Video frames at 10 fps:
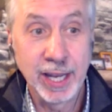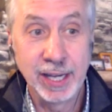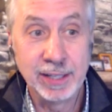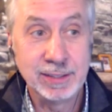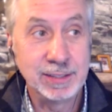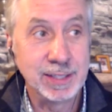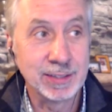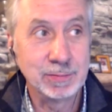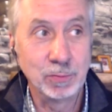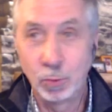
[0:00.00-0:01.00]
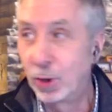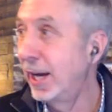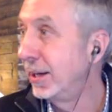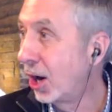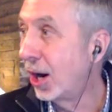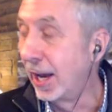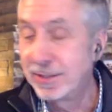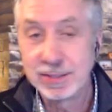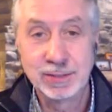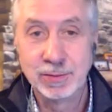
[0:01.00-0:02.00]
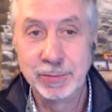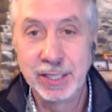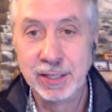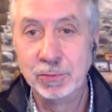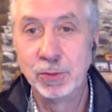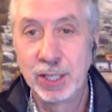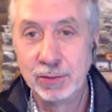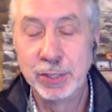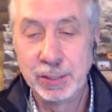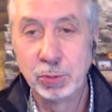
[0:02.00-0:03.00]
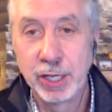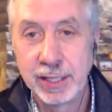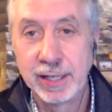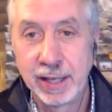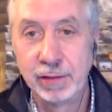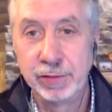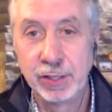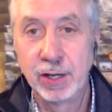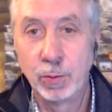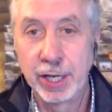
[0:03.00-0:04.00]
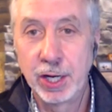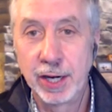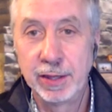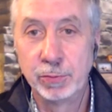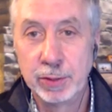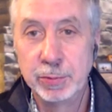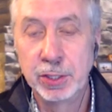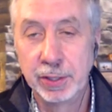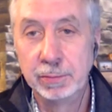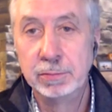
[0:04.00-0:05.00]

And it doesn't. Why not? I mean, well, we can break that down and figure out why not, and then rebuild it.